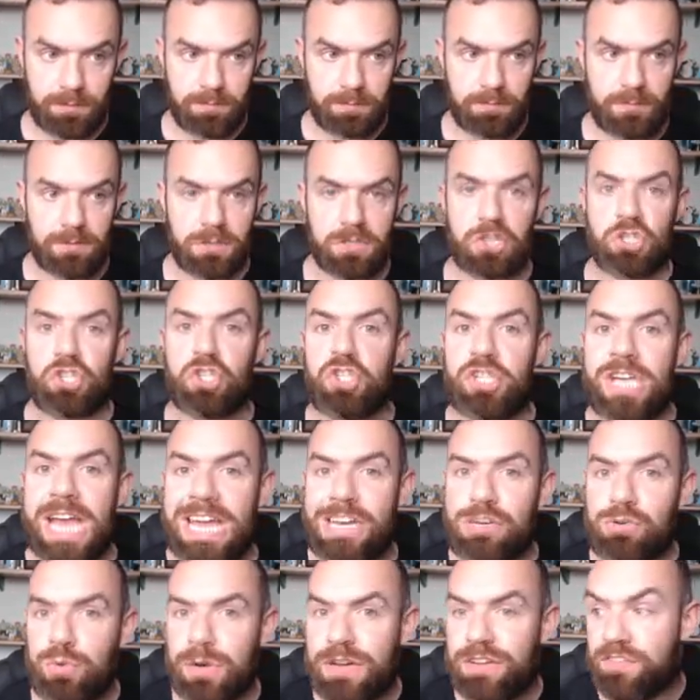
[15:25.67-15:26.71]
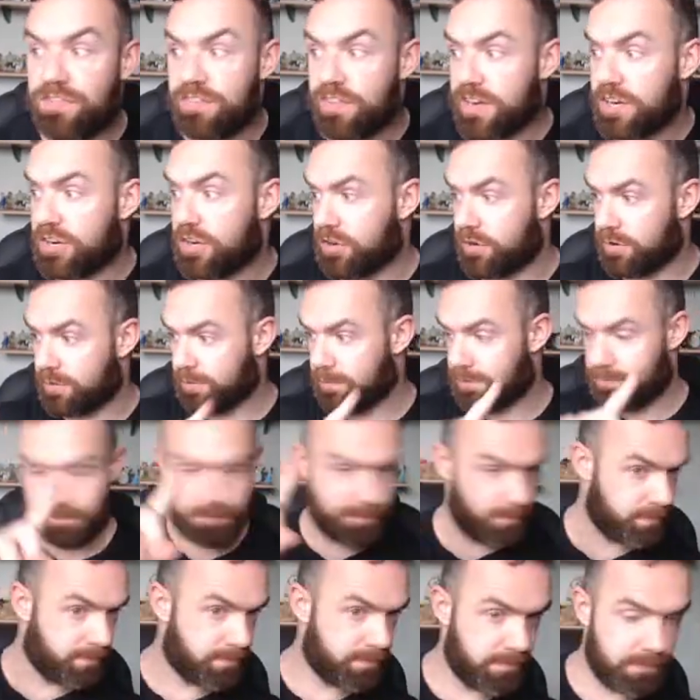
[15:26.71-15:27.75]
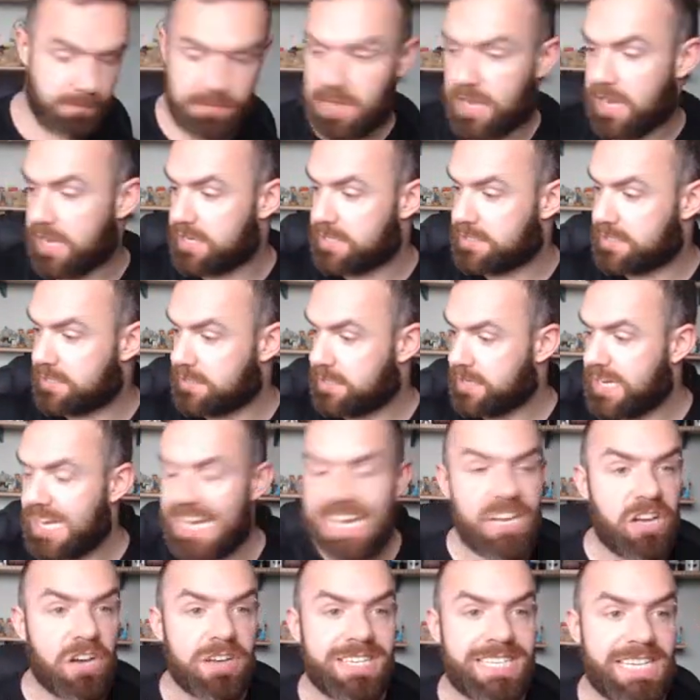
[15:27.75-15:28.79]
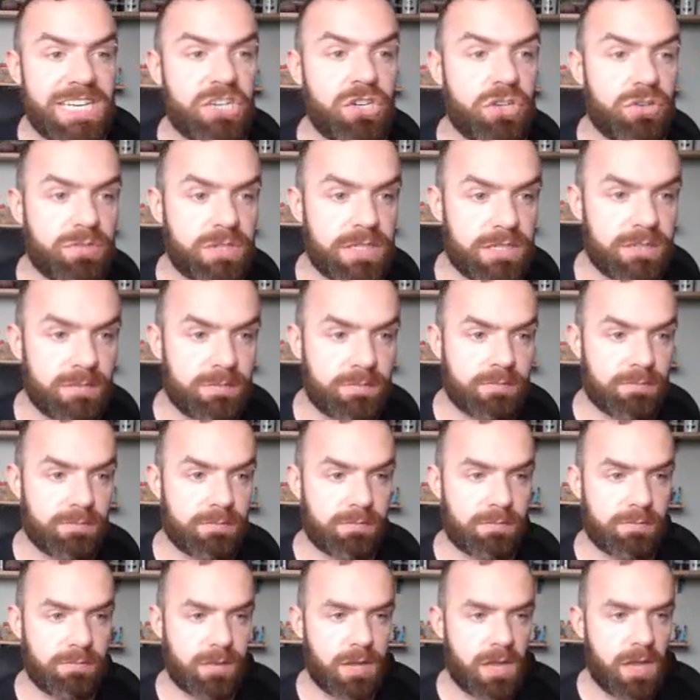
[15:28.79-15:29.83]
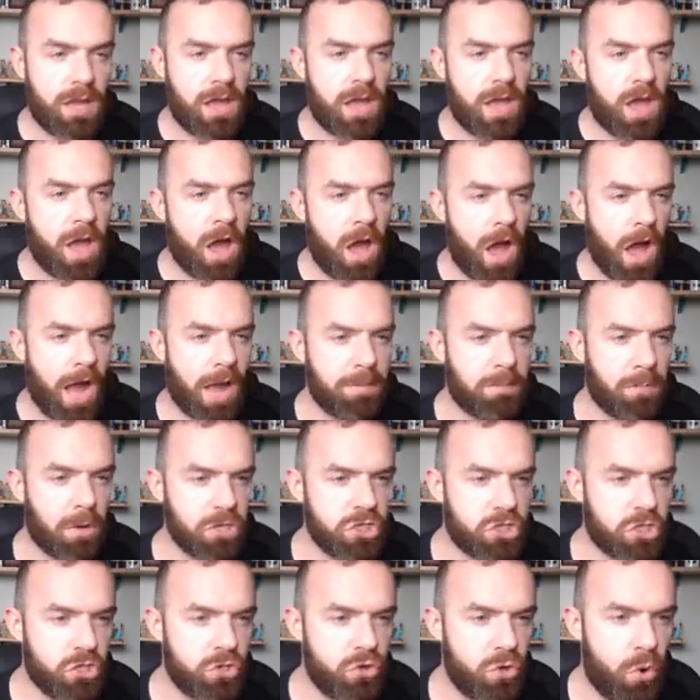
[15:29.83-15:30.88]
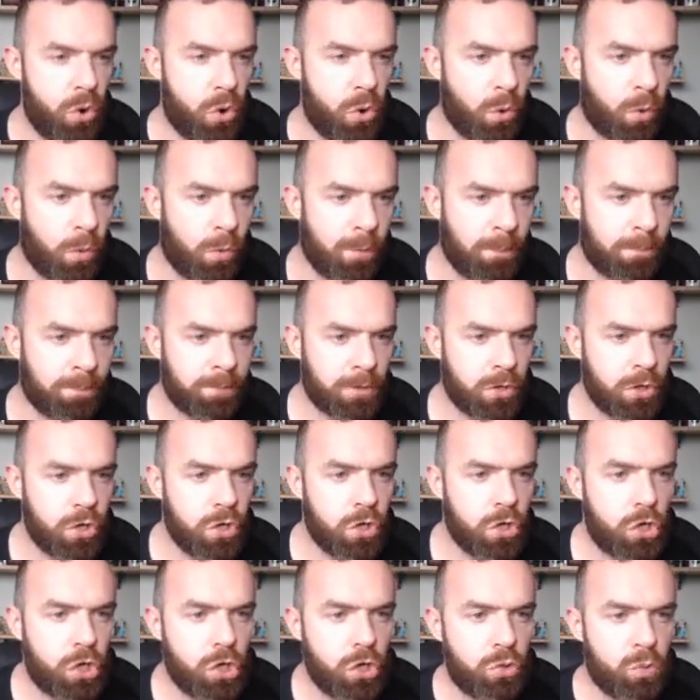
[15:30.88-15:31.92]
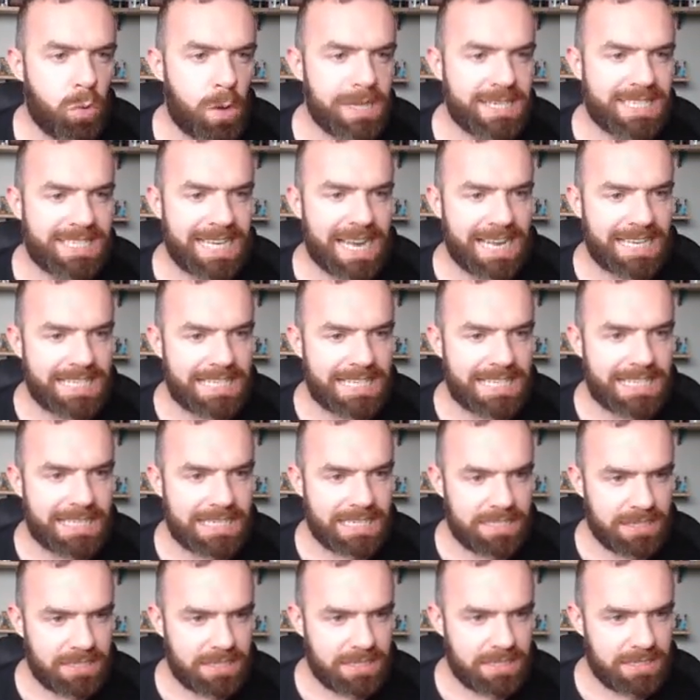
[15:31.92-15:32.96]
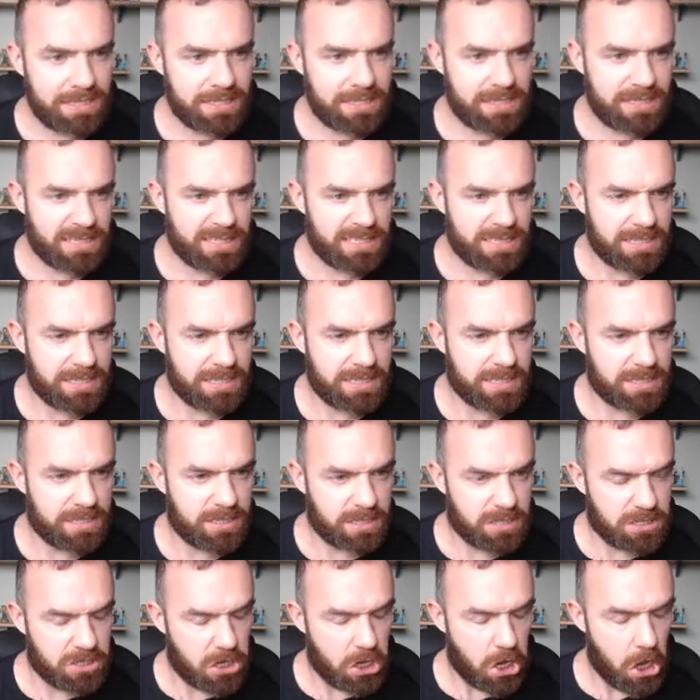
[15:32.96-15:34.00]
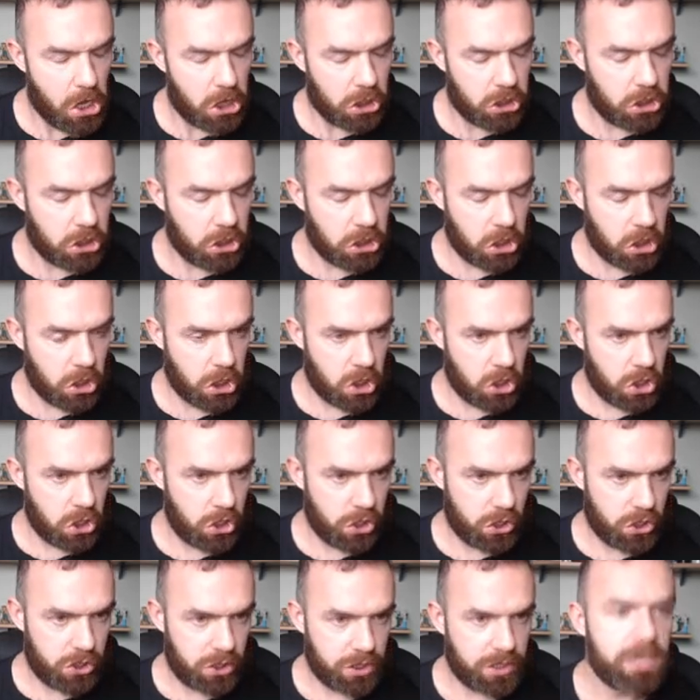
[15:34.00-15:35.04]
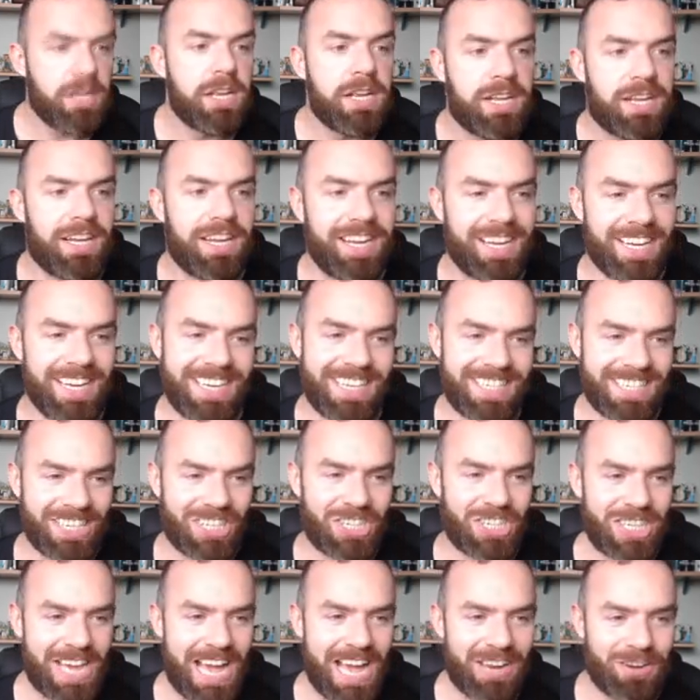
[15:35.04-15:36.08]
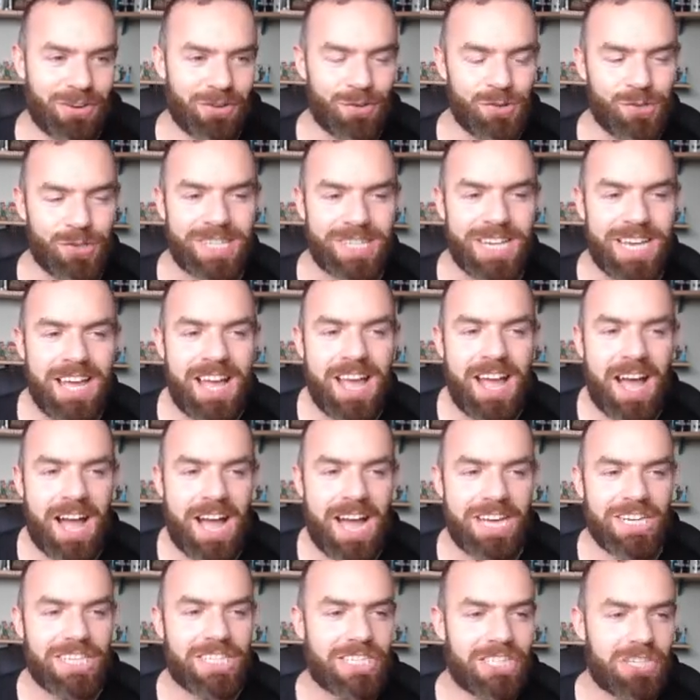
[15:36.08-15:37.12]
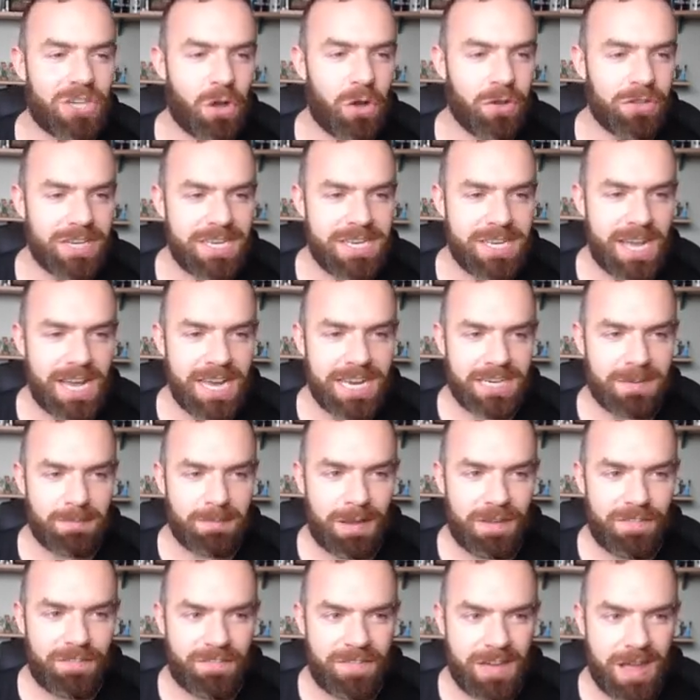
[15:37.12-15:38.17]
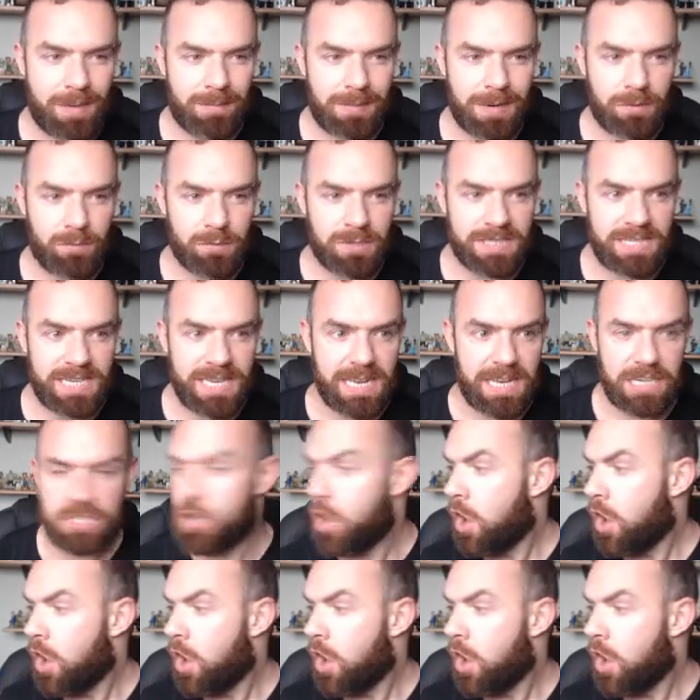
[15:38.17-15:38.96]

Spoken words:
The shadowy figure, guys. It continues. I must know who was that skulker in the shadows I saw the night my family was killed.